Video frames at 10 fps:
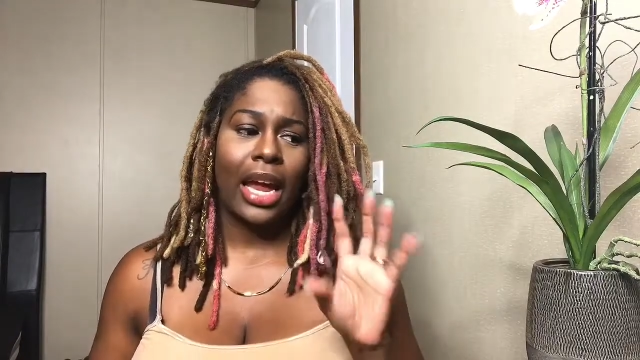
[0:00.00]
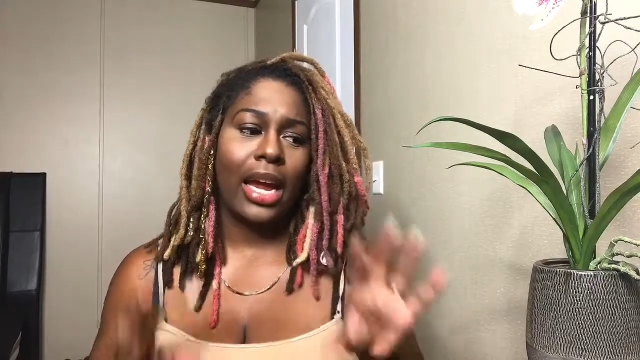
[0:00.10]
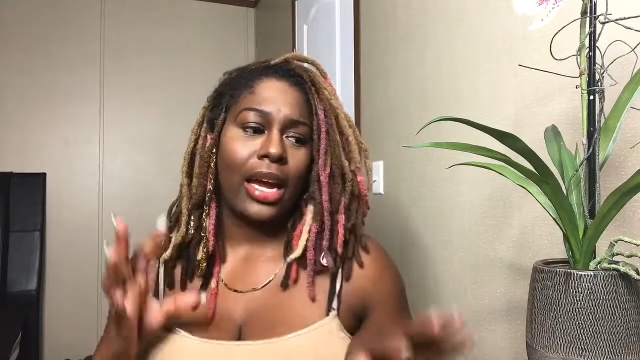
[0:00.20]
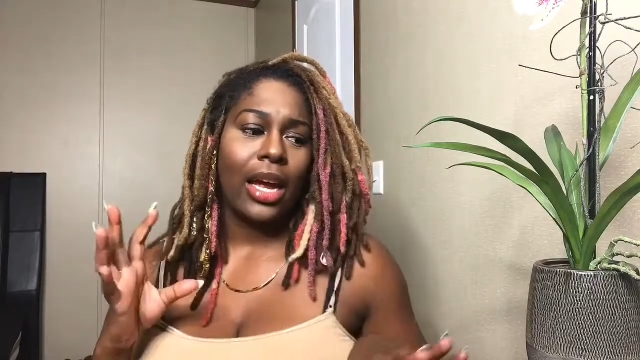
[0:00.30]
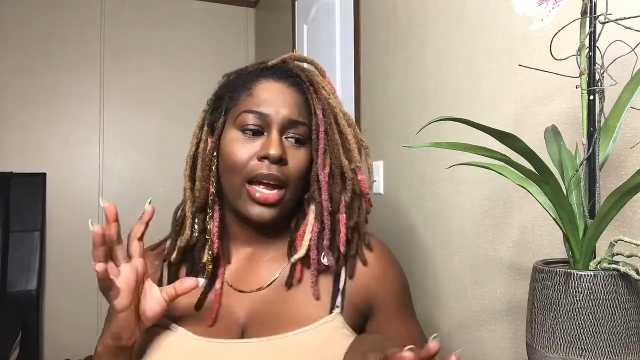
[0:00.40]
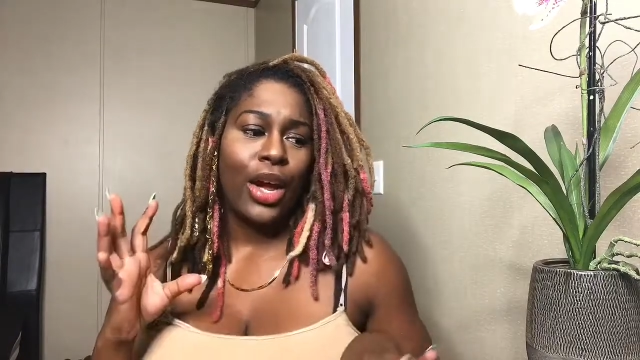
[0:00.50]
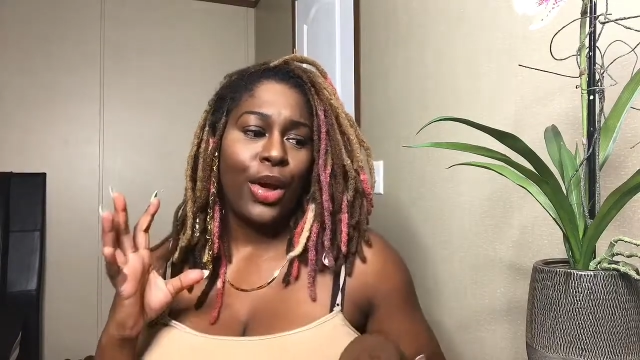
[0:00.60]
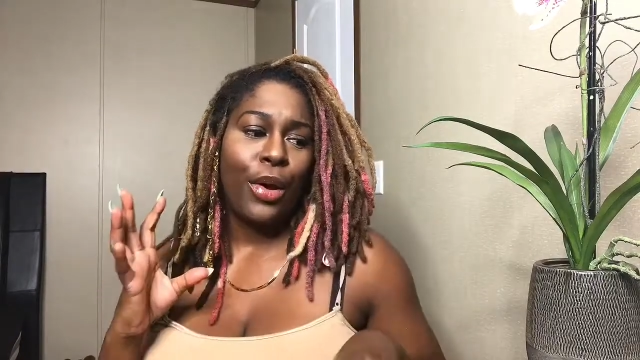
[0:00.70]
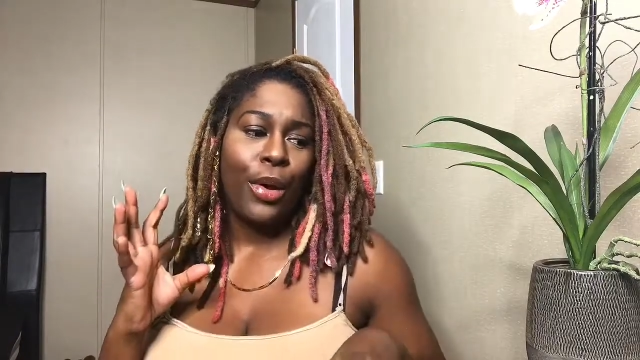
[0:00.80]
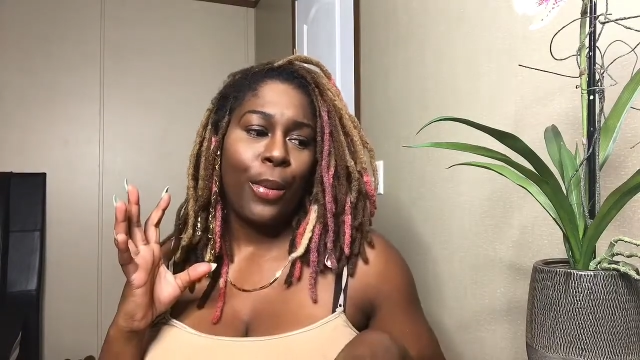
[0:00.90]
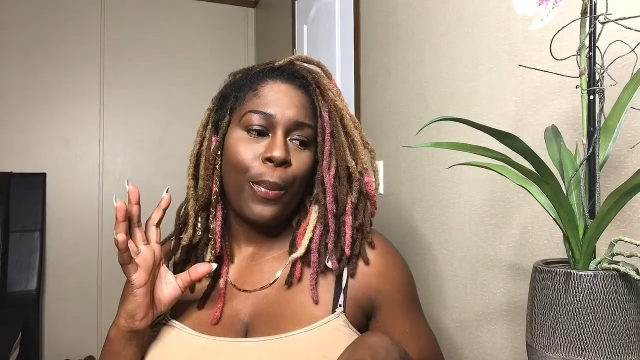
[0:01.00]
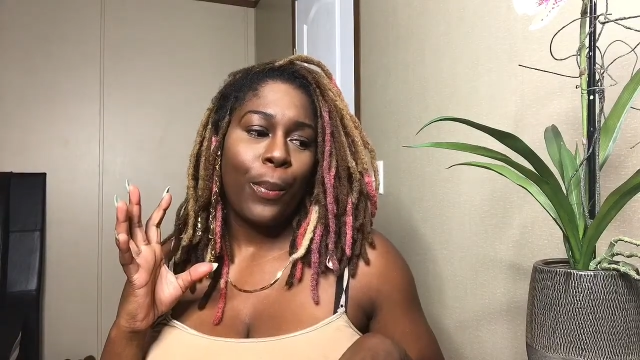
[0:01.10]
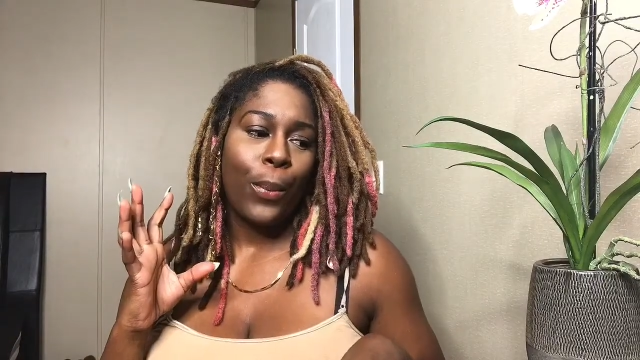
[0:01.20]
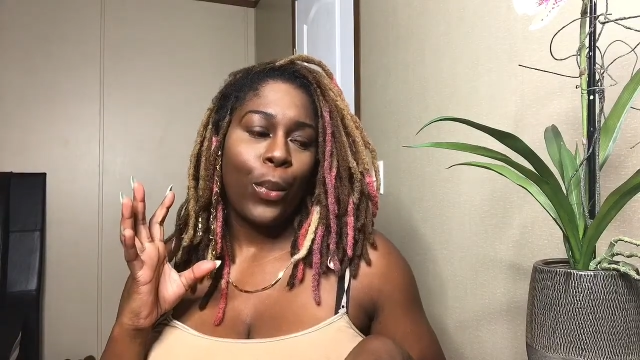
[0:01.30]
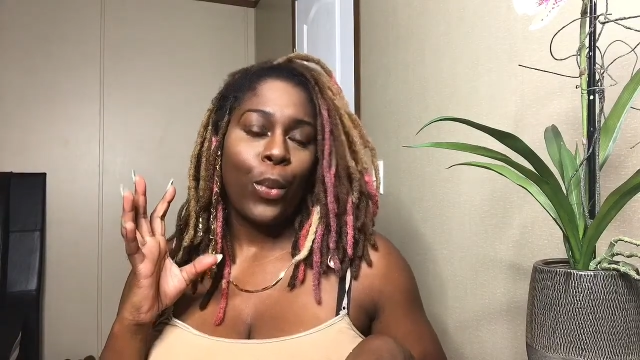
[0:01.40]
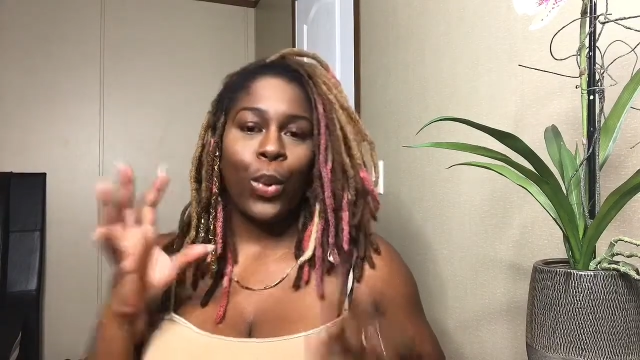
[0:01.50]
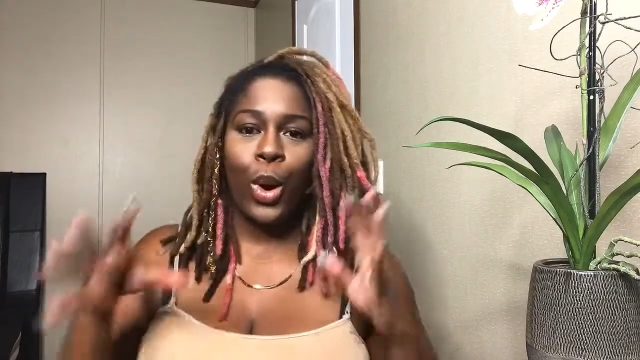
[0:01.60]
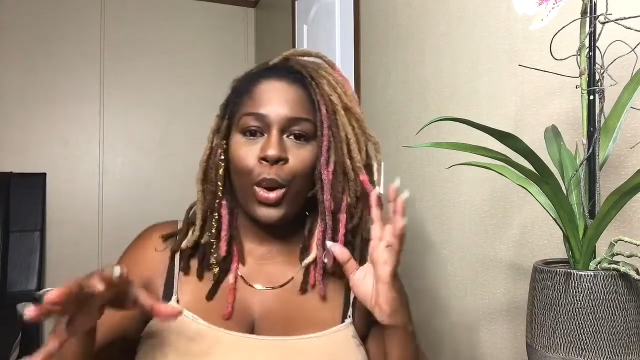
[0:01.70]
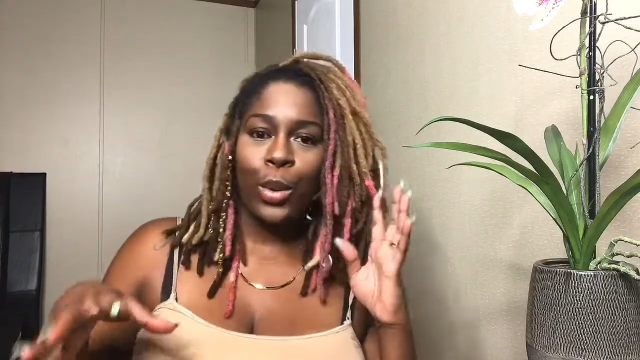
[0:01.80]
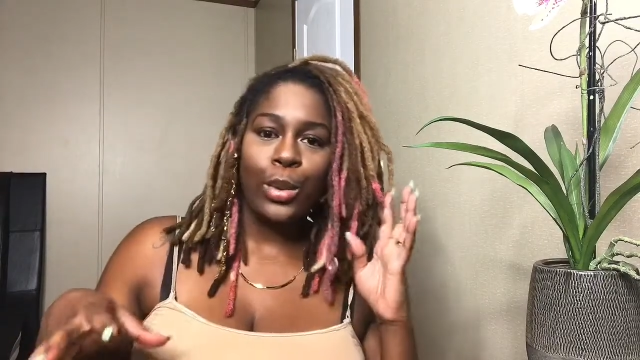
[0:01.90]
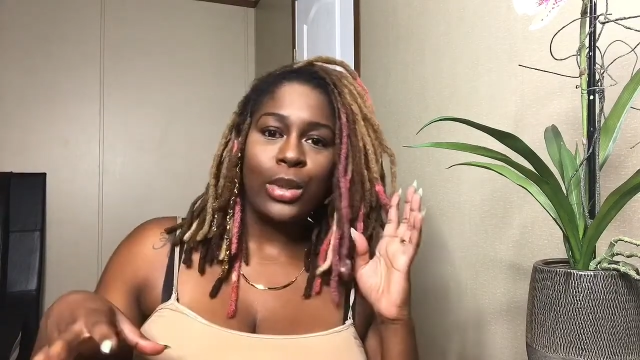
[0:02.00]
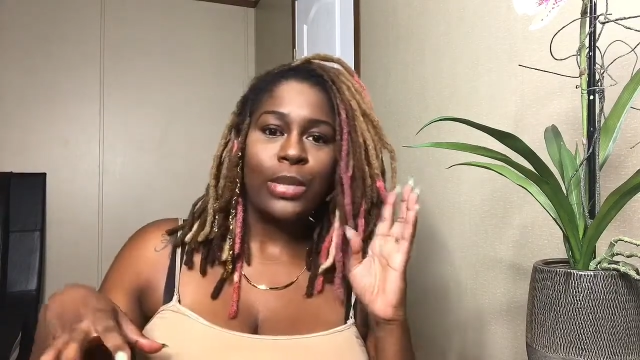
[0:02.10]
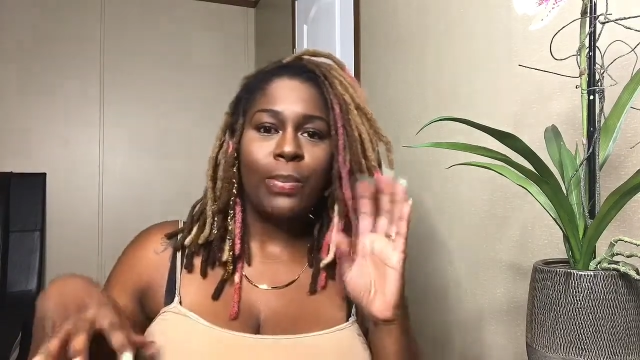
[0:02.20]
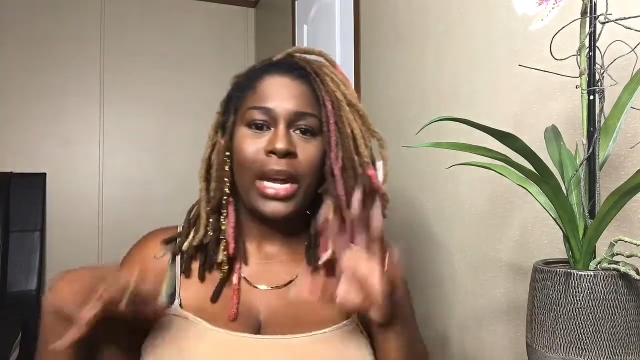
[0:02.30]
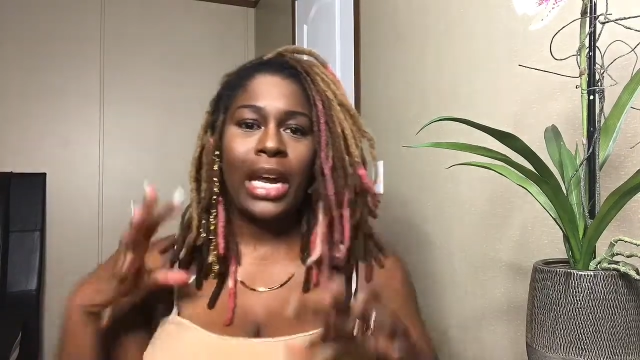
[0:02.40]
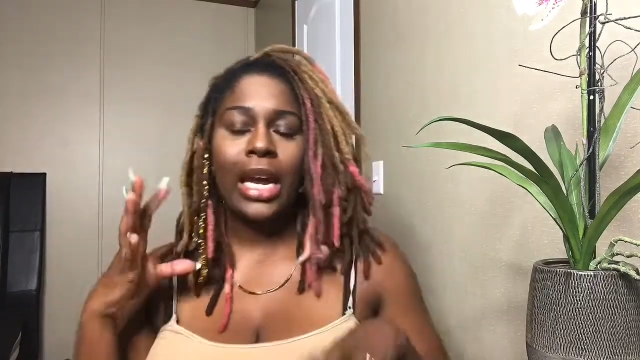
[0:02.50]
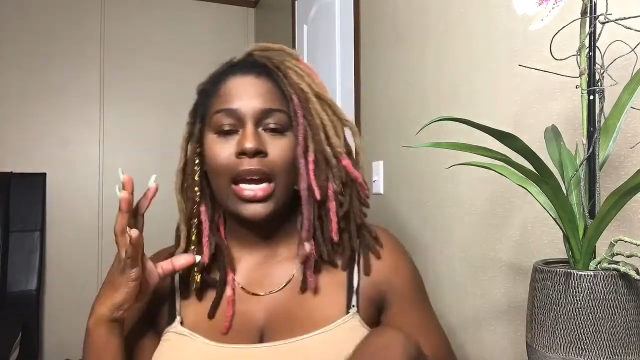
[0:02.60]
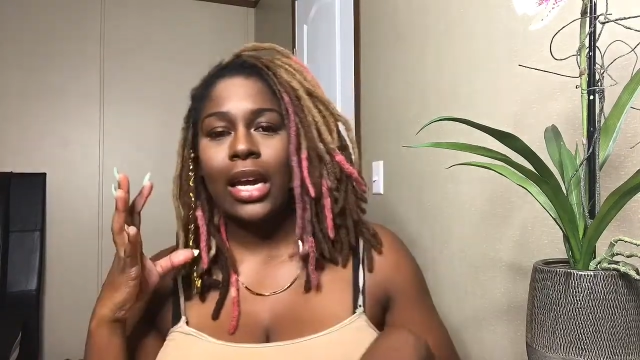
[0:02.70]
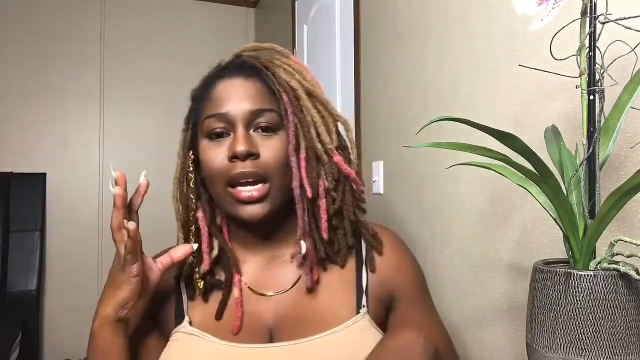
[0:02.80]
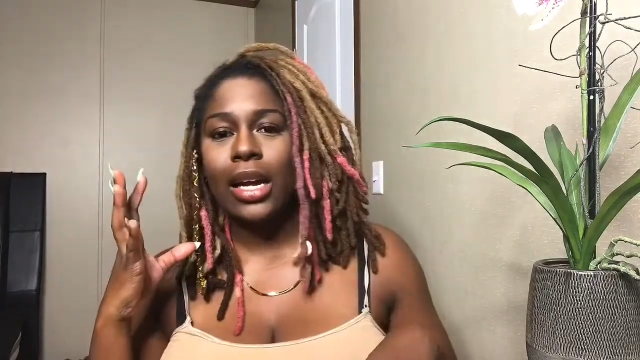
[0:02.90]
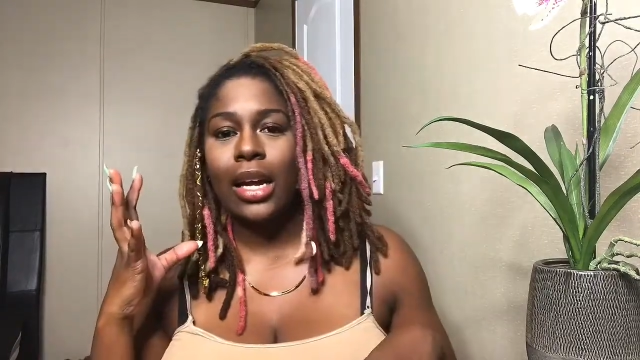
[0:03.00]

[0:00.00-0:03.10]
like rose pink-ish